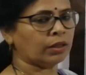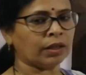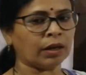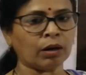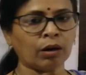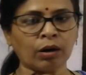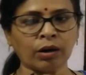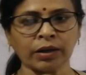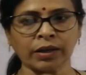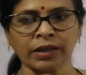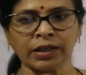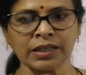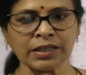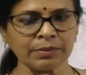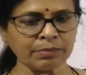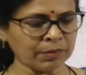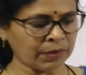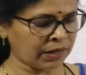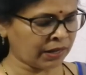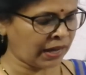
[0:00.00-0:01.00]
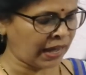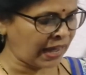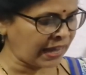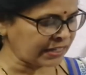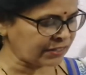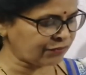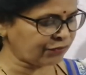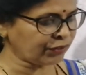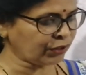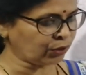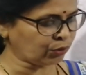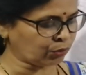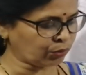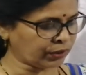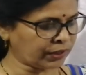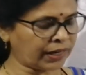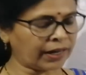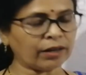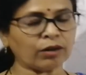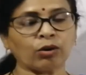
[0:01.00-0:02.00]
the organisms? As we know
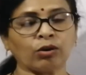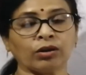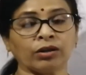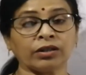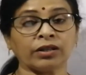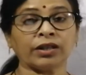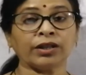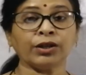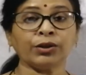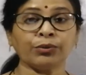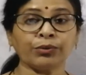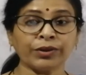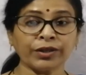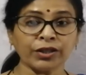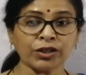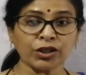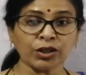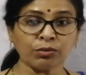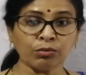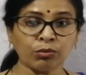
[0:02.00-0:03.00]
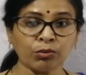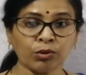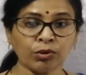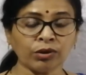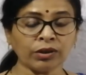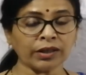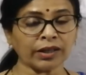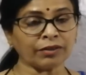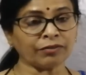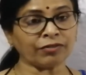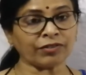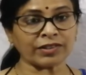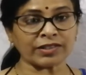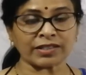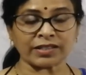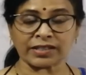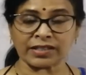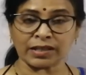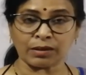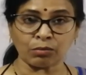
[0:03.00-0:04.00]
that on the nutrition mode, it first
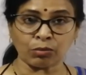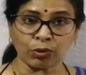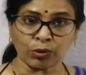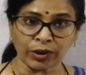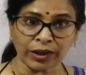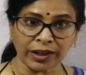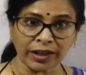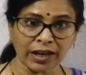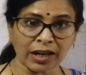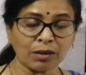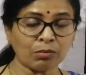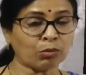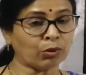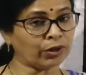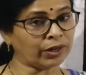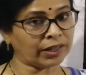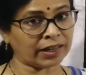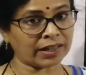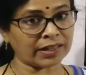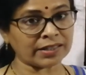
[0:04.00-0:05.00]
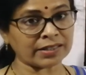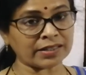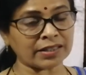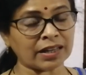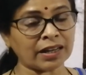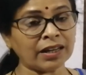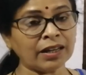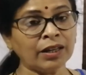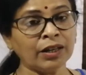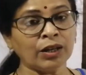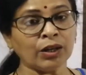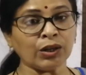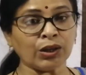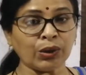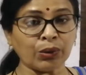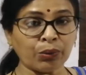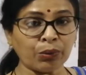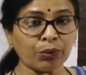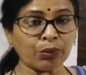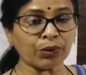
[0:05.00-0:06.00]
is the Monera. Monera is the
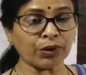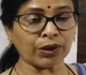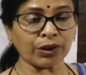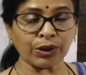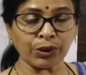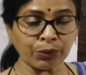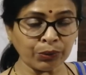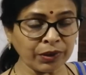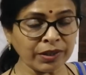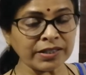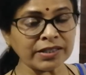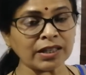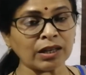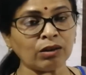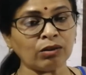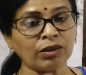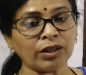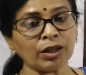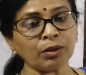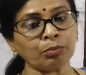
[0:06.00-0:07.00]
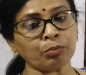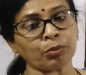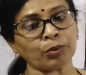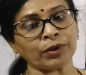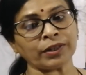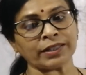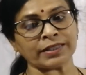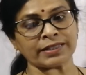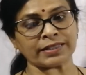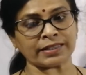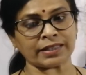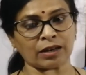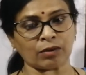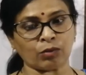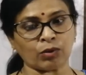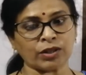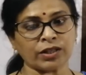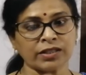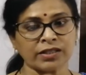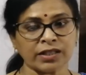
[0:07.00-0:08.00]
unicellular Protista.
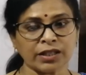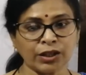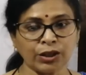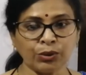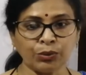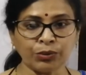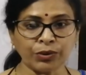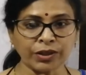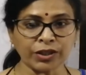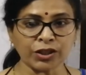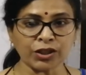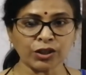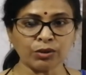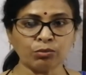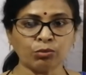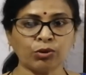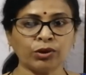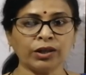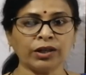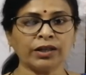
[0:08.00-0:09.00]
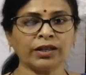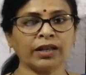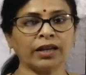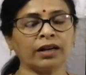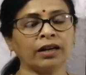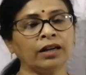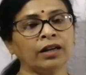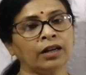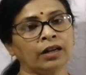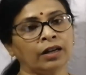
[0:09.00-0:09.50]
What is the nutrition mode in the